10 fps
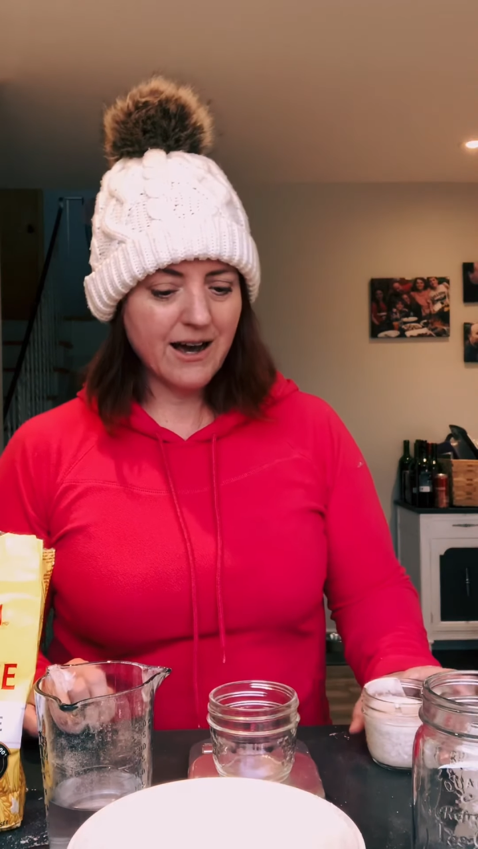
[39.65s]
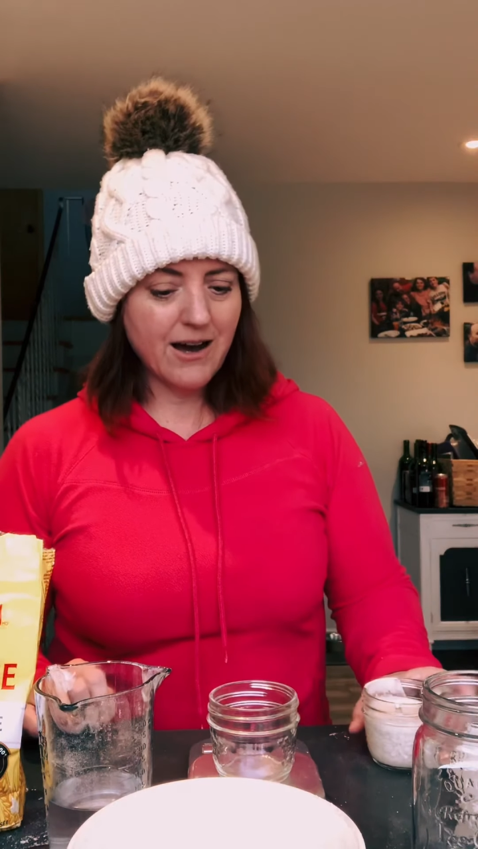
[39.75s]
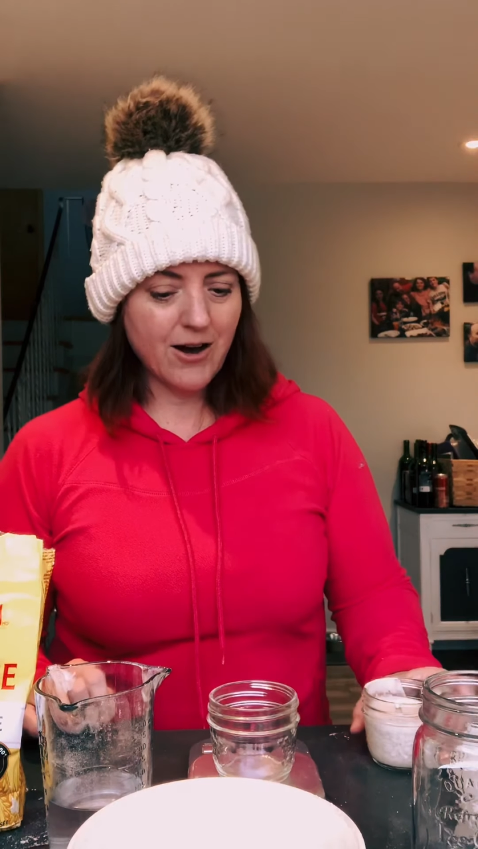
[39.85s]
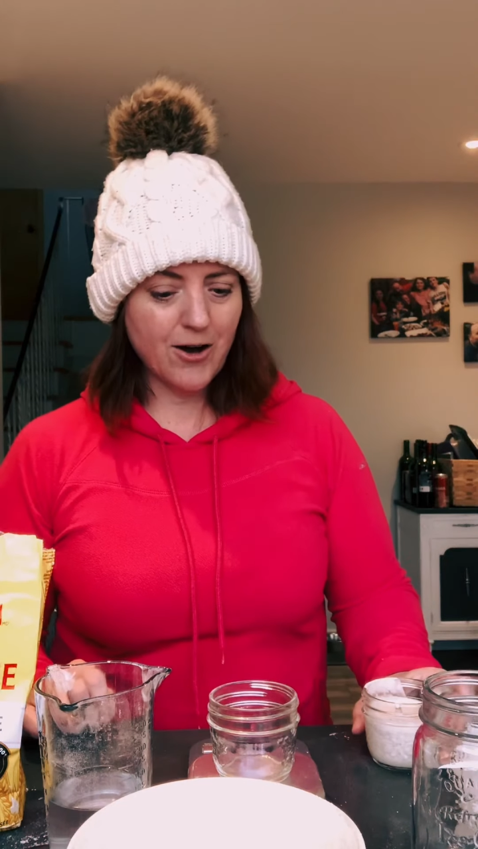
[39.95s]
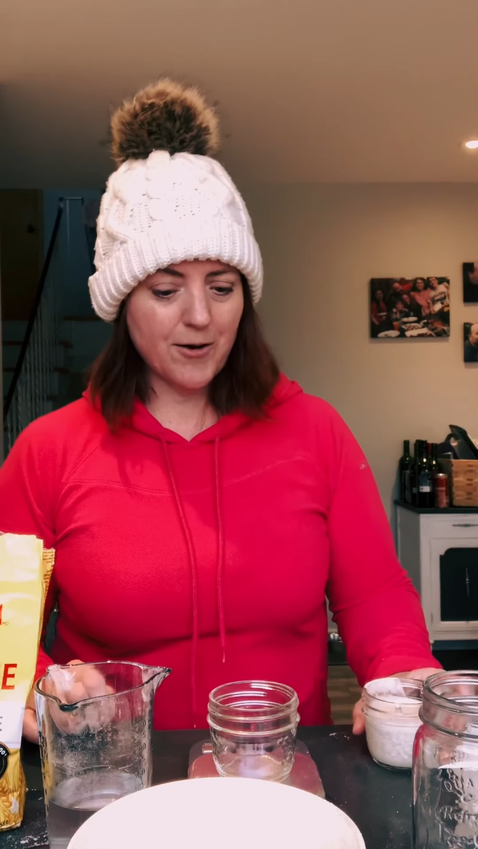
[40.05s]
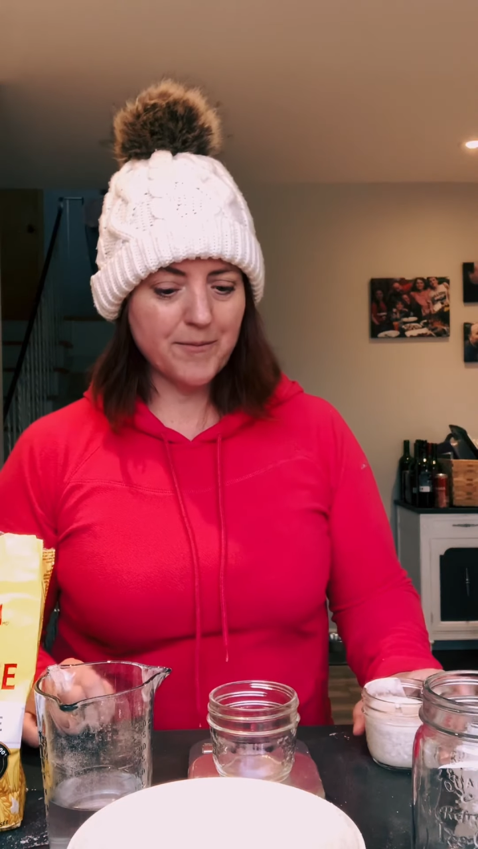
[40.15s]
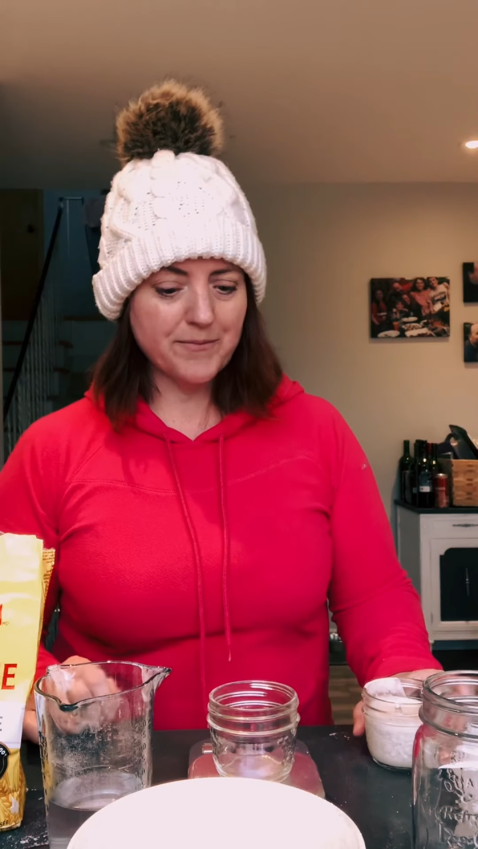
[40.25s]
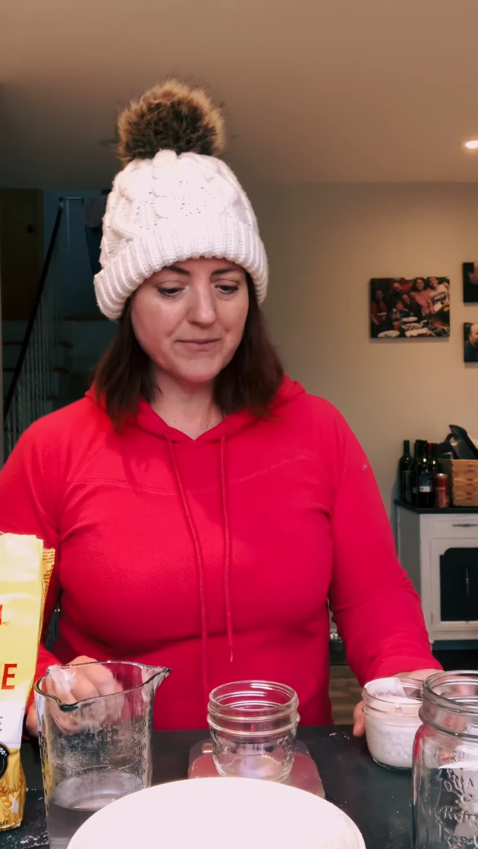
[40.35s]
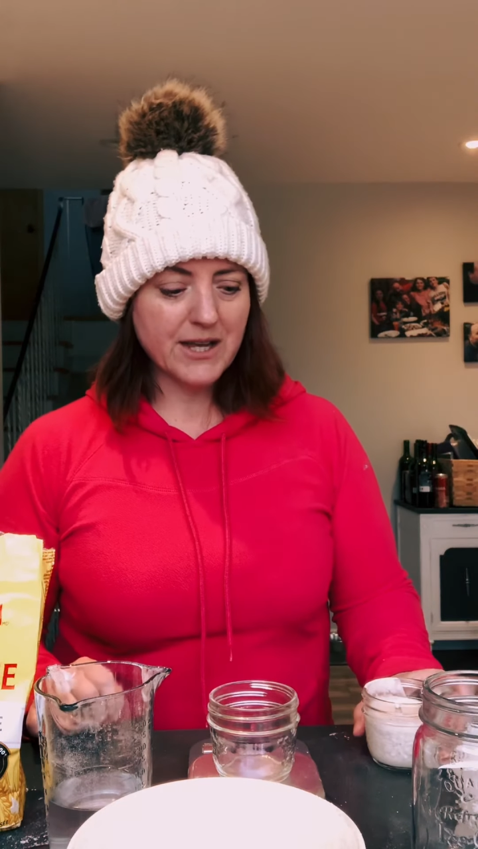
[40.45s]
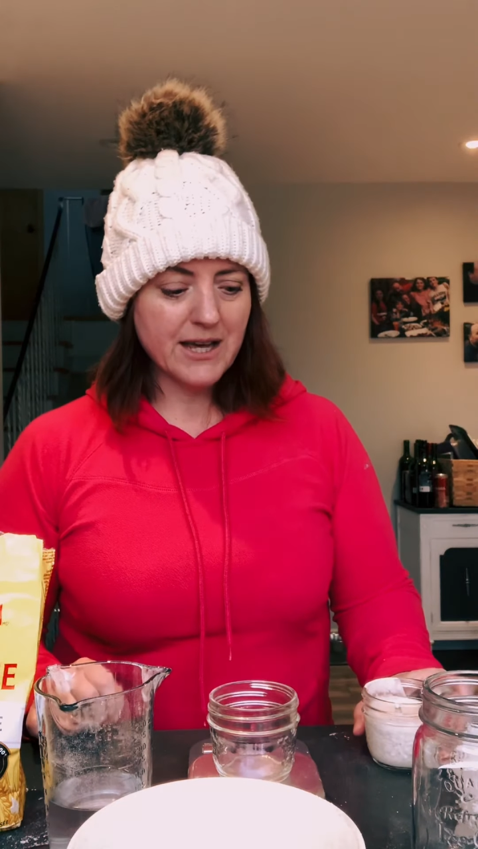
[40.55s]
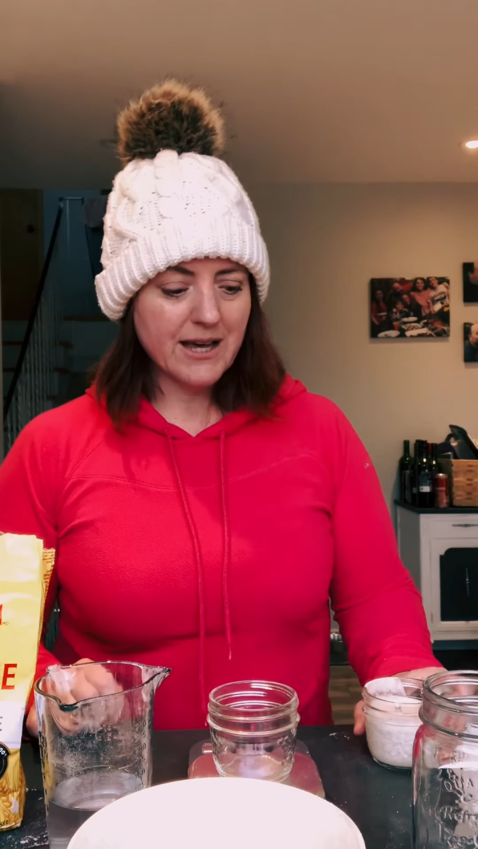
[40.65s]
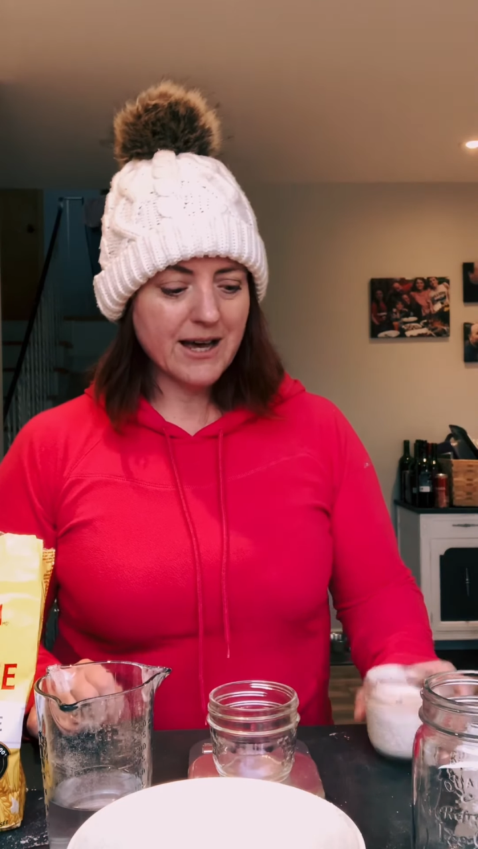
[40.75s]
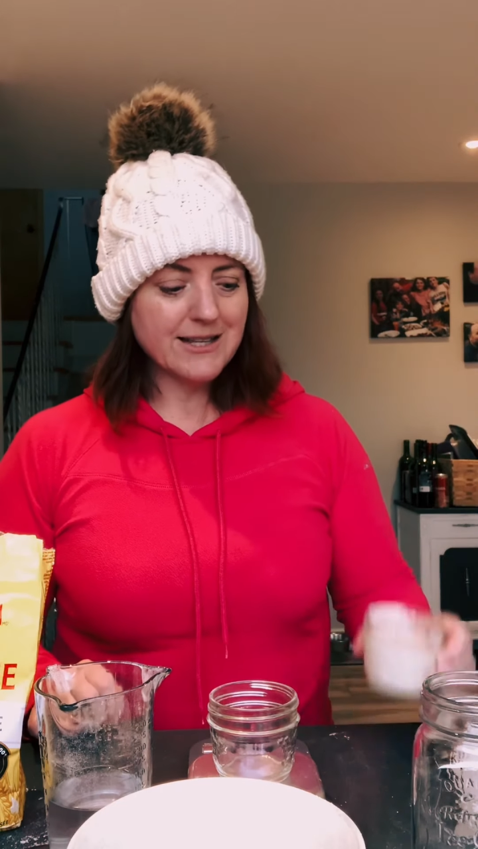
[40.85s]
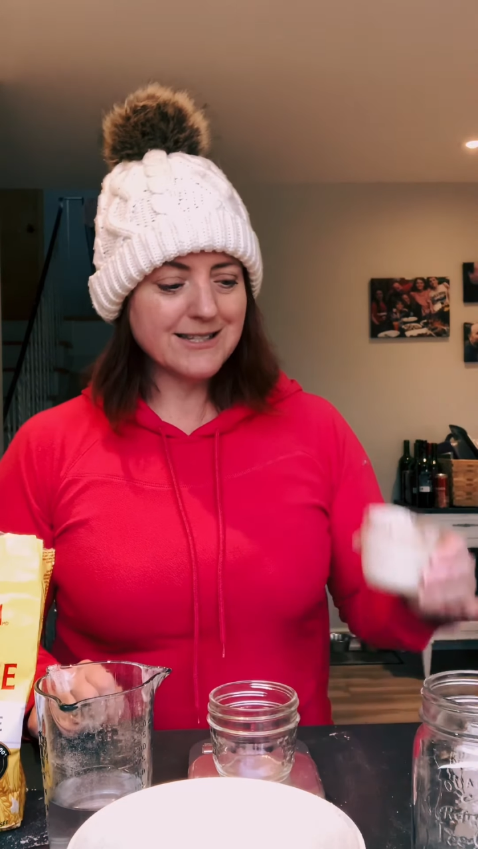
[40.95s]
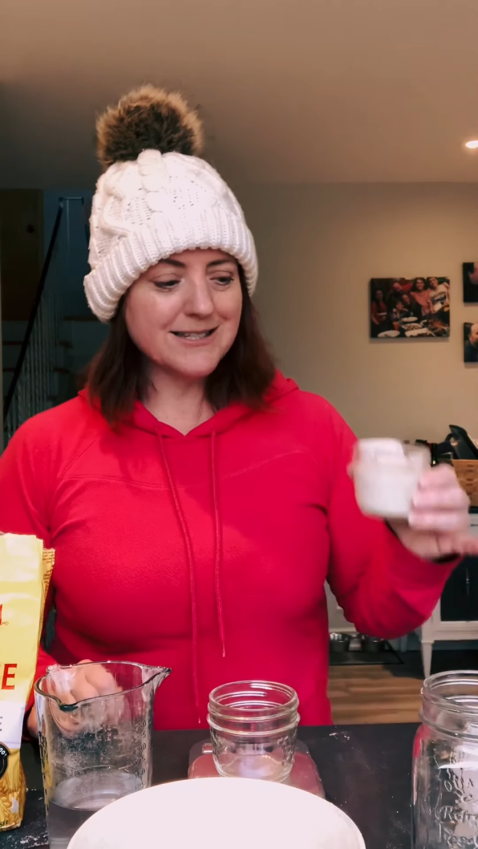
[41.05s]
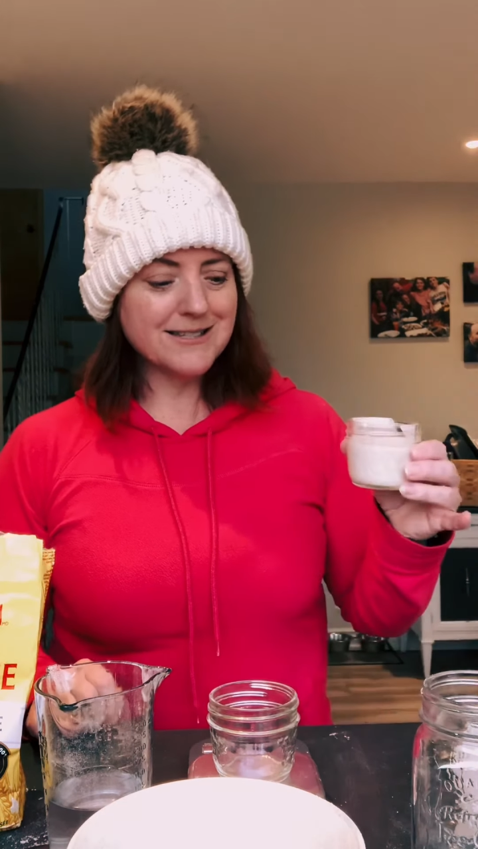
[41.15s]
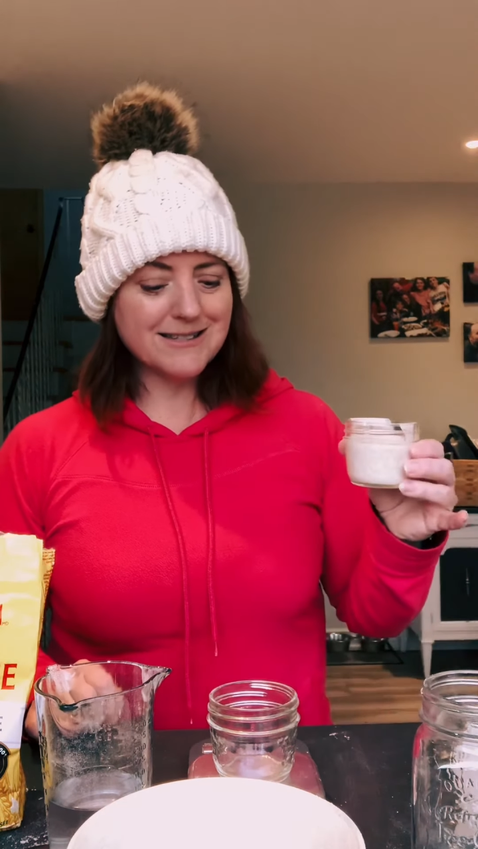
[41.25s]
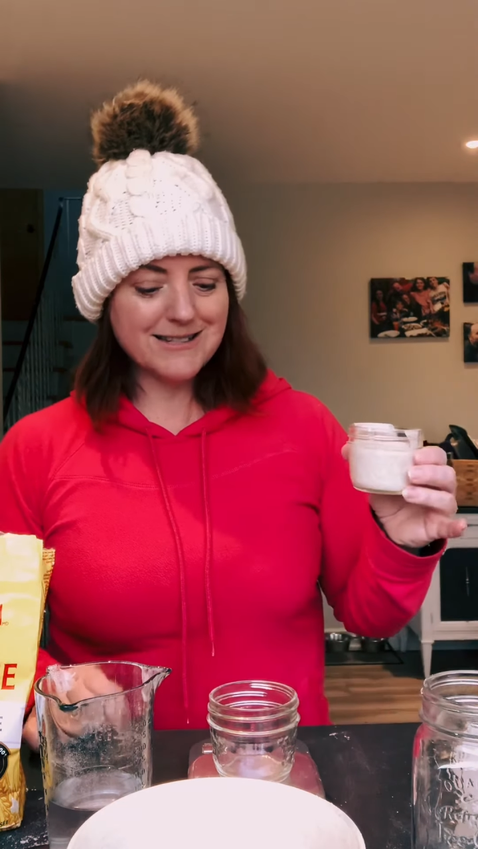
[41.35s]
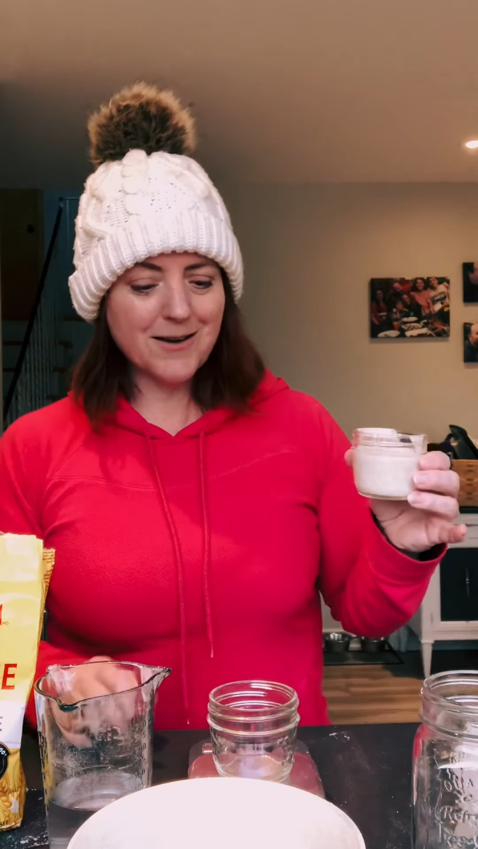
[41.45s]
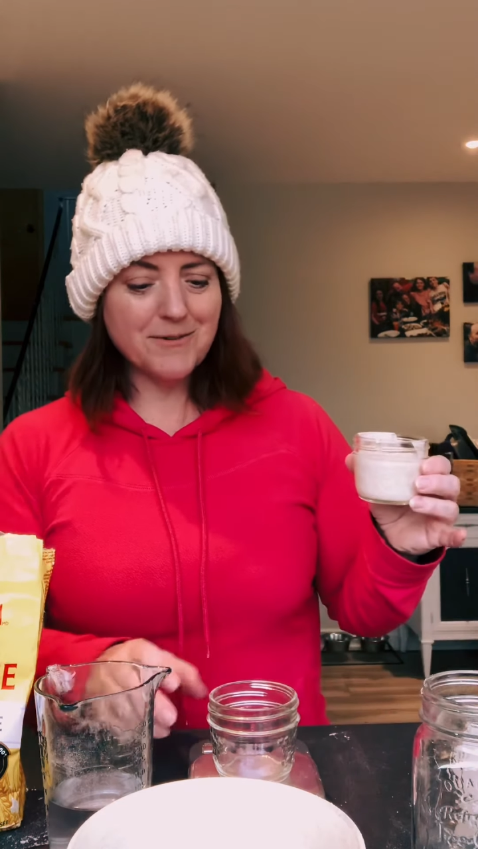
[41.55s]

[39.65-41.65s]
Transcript: Some